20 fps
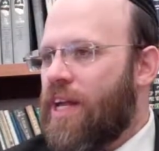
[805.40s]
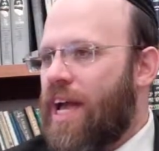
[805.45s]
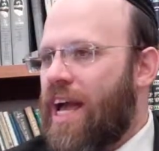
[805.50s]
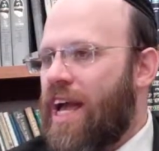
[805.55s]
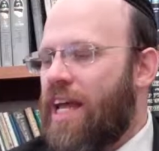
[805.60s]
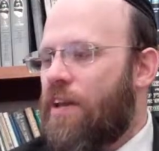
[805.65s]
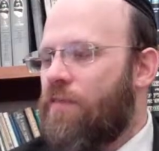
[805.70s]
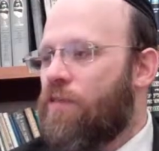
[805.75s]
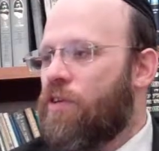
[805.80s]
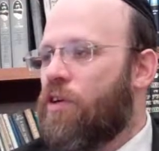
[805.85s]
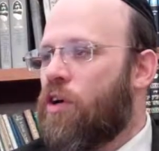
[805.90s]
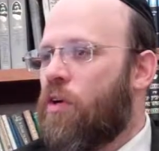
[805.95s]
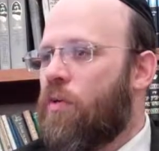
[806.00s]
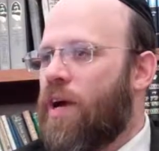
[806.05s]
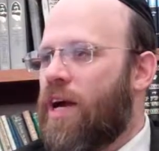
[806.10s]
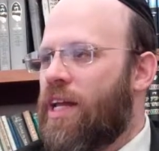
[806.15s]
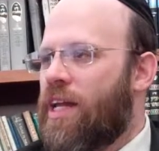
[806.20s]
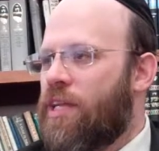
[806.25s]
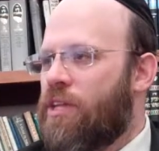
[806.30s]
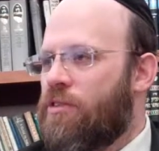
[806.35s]
and if you go
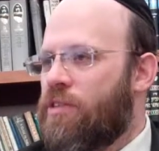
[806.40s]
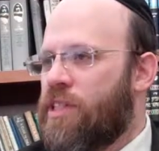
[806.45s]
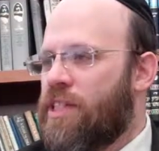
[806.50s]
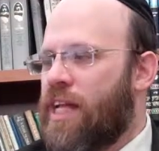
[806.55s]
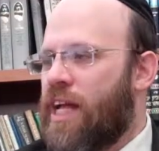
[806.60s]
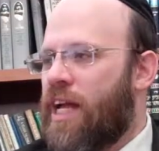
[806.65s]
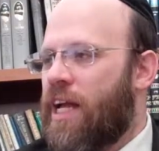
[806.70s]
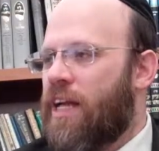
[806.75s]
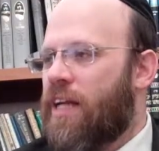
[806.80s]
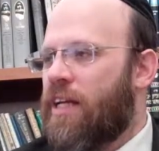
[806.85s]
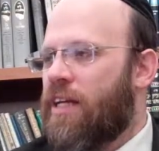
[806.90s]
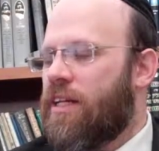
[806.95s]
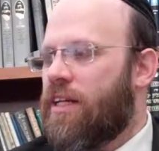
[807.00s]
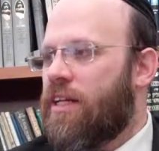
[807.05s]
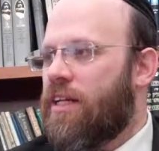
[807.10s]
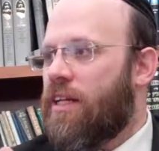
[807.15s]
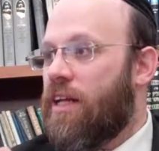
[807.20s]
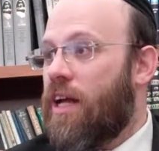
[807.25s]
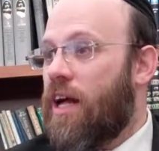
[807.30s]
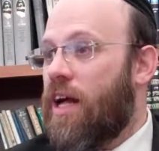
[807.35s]
ahead and you say,
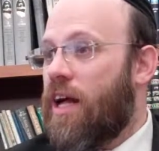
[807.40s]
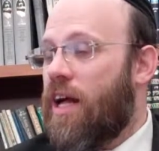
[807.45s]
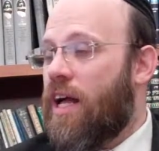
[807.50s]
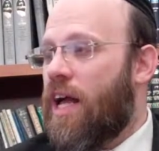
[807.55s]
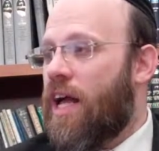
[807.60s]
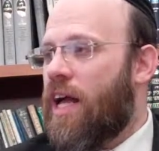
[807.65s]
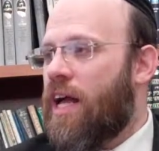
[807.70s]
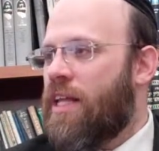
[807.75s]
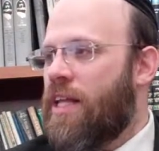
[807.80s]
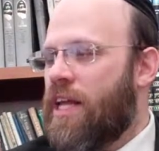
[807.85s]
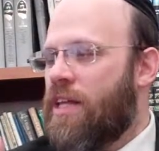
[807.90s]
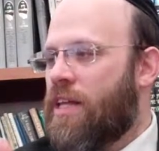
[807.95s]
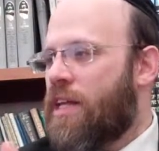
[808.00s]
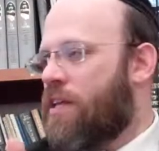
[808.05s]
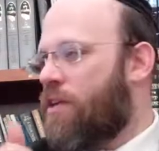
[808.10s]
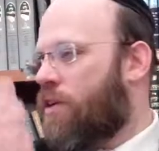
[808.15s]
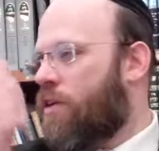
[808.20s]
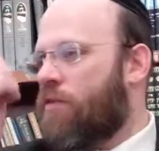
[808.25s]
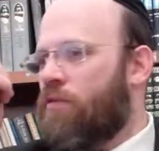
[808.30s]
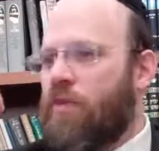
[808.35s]
and
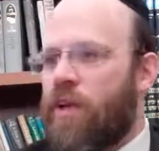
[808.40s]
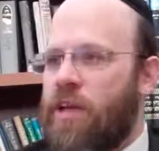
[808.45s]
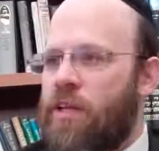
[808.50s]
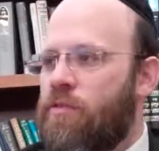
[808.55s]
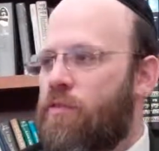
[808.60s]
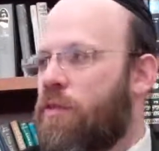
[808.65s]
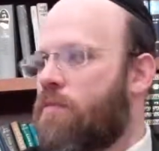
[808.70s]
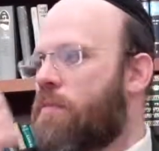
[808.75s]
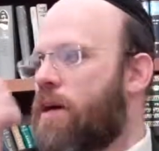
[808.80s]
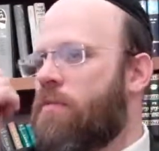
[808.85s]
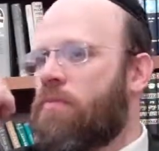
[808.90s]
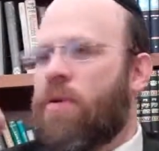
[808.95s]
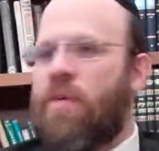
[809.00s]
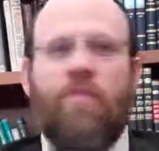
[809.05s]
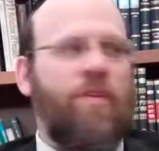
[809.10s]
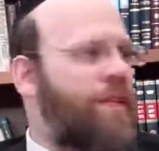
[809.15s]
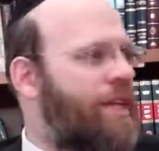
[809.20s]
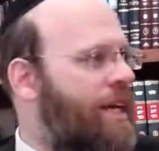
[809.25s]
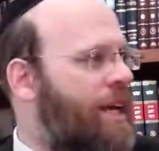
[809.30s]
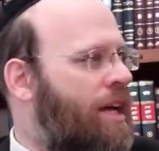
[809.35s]
you remember
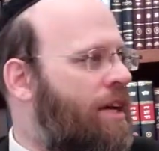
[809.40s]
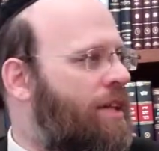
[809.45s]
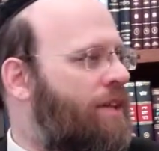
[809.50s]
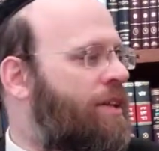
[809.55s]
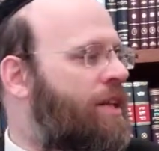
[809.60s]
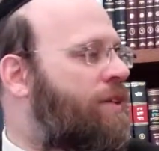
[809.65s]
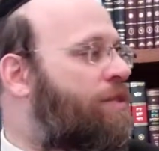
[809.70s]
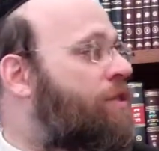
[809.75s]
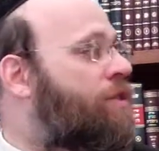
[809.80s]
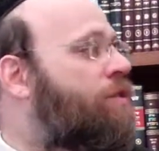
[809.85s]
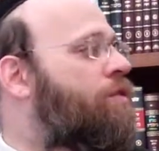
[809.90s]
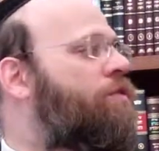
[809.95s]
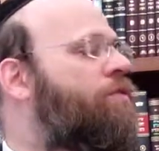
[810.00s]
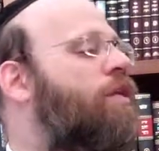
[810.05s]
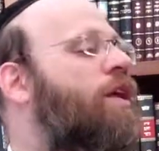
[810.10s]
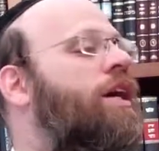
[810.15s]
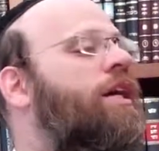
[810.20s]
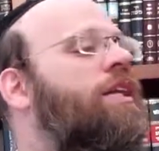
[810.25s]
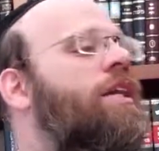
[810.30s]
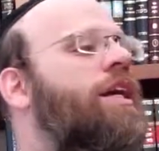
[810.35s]
everything else, so therefore you
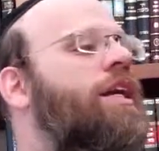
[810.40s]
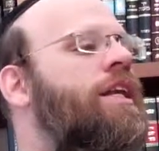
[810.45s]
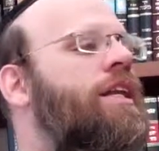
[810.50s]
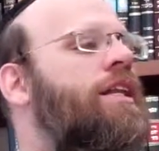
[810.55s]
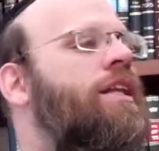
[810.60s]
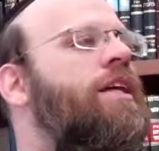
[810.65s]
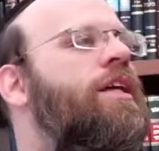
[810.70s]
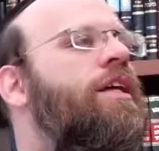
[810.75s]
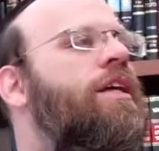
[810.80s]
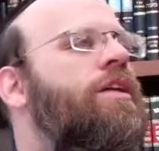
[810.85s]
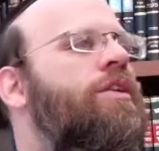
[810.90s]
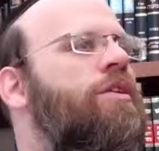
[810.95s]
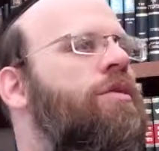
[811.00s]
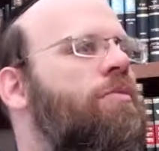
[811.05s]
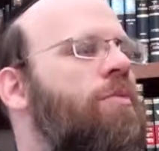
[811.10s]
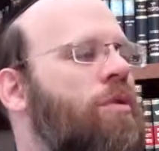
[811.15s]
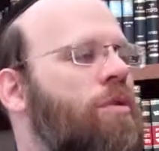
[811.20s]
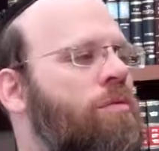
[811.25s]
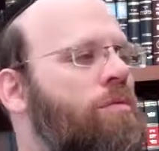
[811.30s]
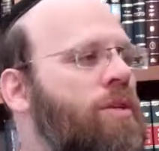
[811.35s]
violated the
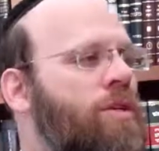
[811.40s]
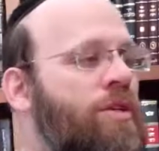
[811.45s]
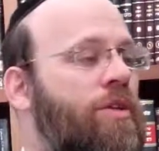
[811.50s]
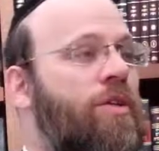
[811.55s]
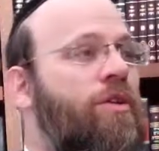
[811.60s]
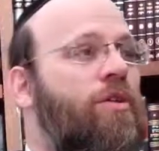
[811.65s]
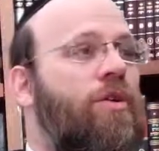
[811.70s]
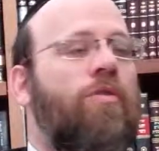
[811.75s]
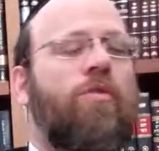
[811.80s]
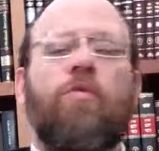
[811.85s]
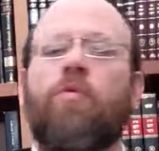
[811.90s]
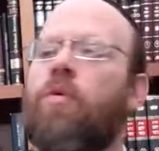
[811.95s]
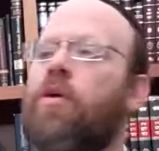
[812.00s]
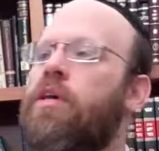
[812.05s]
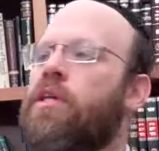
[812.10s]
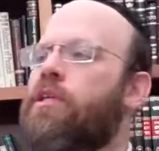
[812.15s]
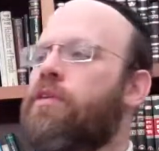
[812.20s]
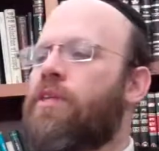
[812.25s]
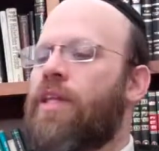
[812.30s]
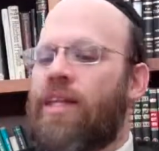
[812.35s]
prohibition. The Torah
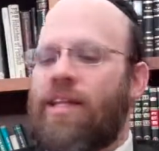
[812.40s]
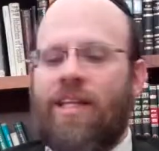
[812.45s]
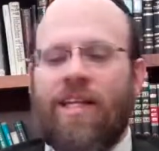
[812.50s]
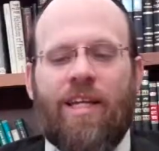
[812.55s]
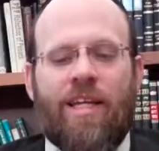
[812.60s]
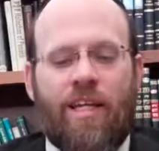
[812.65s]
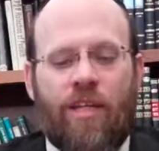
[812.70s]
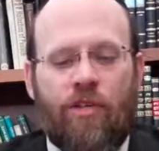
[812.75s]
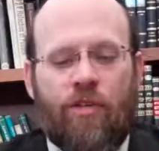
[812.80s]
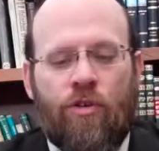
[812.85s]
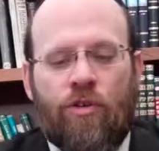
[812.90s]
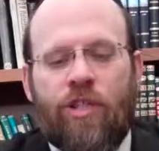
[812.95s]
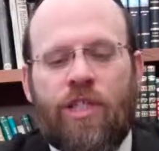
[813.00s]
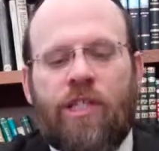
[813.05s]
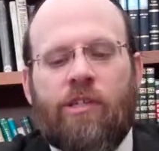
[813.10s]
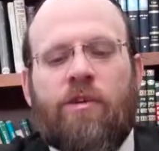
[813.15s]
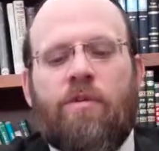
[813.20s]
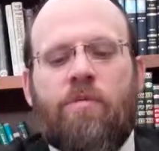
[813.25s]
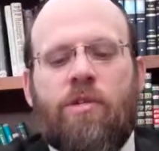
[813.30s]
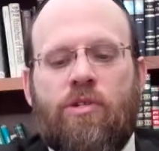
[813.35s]
wants you that your
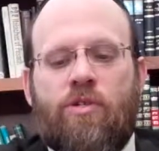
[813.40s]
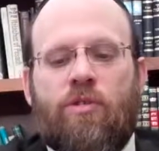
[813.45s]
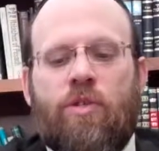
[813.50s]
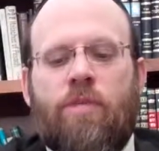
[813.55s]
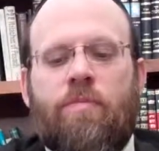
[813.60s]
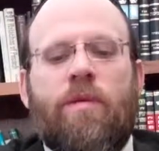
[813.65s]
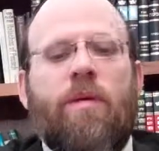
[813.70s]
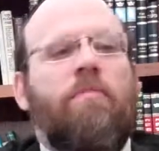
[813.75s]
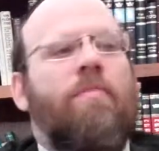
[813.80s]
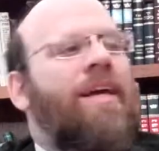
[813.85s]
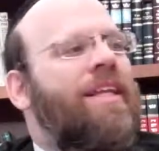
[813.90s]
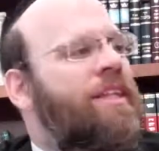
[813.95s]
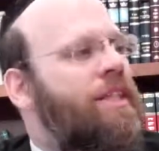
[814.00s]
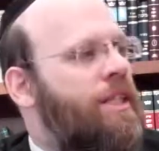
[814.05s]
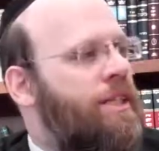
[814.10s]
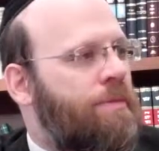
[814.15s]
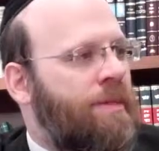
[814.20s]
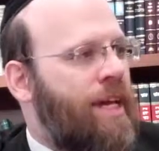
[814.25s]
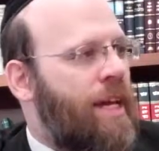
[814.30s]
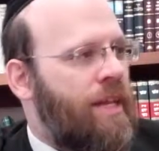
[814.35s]
disagreement should only be about
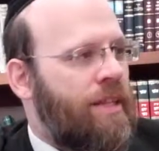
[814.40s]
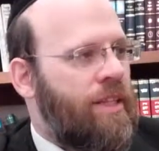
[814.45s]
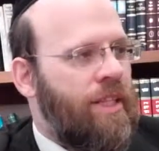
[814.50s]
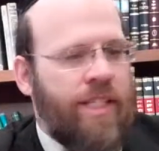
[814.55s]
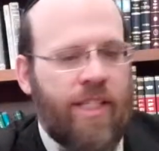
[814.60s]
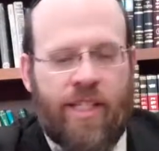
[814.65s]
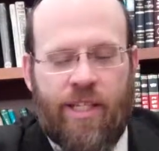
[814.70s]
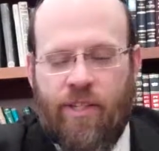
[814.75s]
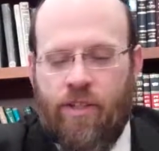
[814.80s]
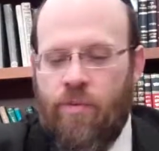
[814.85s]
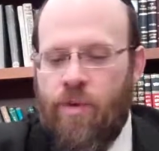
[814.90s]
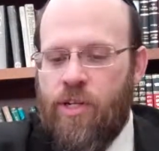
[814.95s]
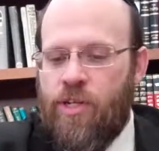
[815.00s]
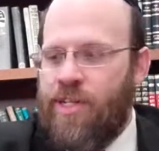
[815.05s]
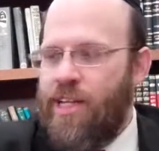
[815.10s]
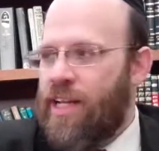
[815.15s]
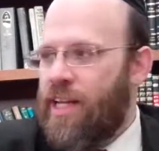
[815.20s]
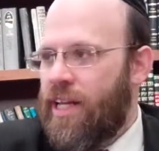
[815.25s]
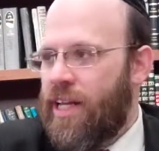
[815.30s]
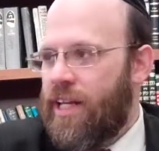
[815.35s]
this
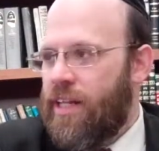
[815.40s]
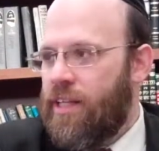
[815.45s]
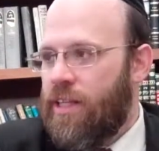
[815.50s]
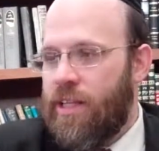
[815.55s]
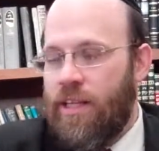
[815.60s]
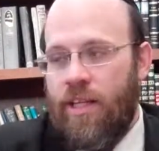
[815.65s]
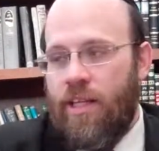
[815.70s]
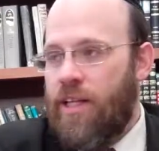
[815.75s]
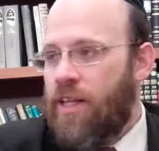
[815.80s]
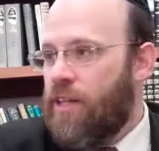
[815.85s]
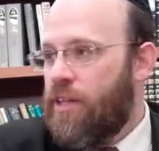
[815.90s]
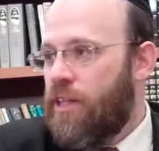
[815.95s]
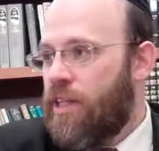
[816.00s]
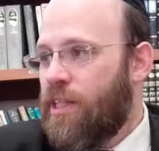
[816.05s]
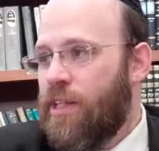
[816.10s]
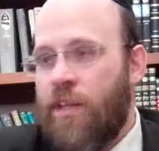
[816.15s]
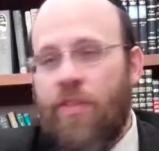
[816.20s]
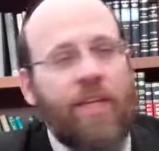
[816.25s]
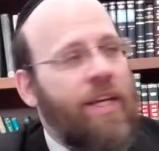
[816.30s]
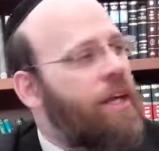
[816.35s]
situation at hand. There's
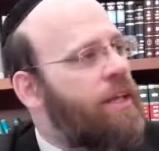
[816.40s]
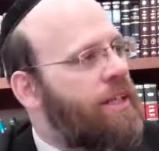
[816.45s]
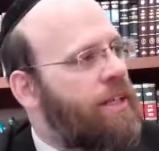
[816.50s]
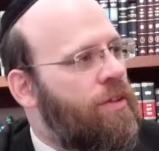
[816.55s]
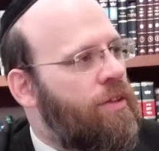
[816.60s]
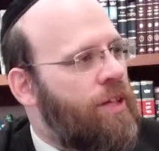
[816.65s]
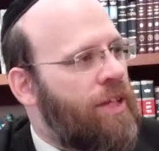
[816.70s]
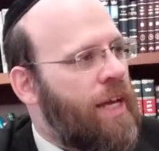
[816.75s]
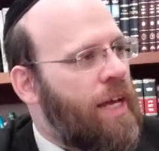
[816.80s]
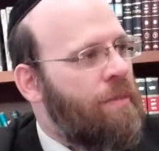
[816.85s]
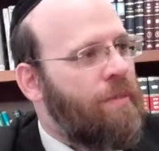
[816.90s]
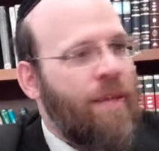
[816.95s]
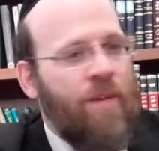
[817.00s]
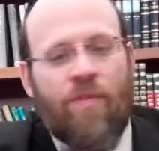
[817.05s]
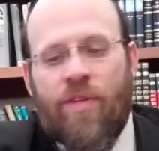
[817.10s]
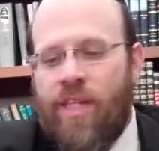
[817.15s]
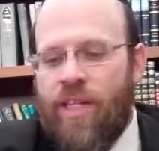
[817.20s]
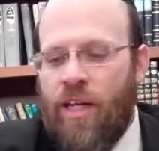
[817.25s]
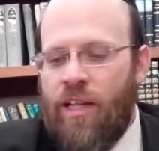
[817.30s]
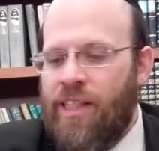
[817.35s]
nothing else on the table.
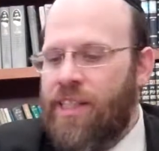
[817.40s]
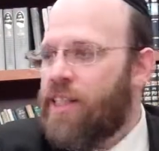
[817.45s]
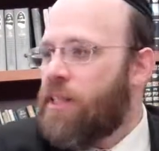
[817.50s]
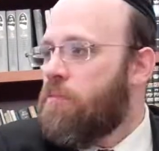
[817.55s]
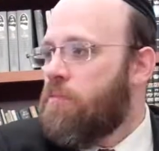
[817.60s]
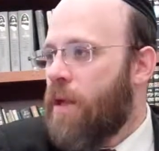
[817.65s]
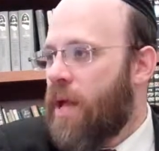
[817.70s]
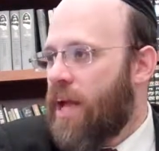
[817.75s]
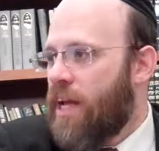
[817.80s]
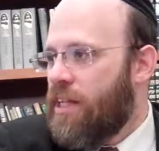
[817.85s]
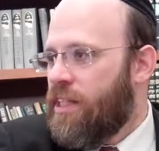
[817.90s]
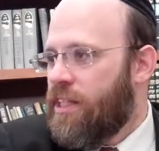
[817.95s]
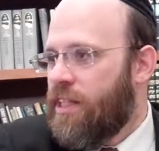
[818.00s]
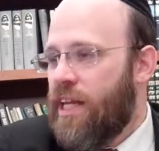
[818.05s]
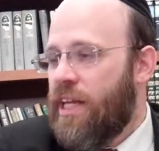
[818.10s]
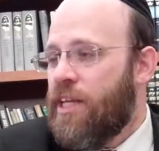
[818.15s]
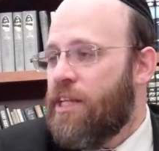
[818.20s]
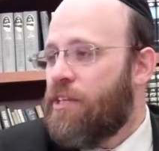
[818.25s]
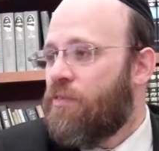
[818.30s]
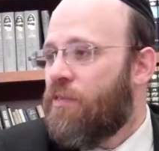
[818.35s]
Everything else is the past,
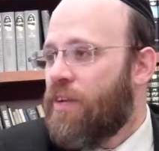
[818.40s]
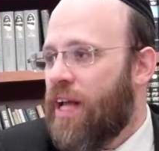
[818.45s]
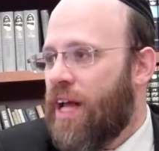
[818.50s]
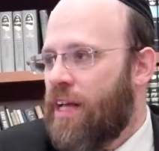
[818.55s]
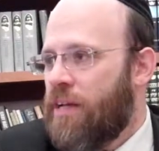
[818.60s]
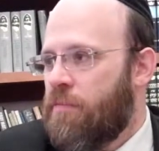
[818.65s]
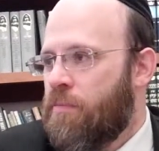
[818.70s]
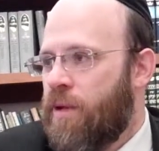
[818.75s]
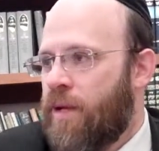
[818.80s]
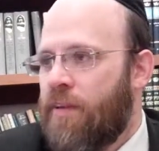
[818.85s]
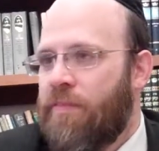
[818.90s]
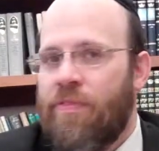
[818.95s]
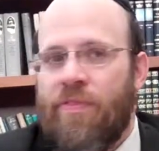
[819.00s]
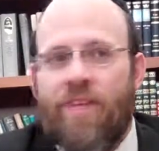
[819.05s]
and it's forgotten about.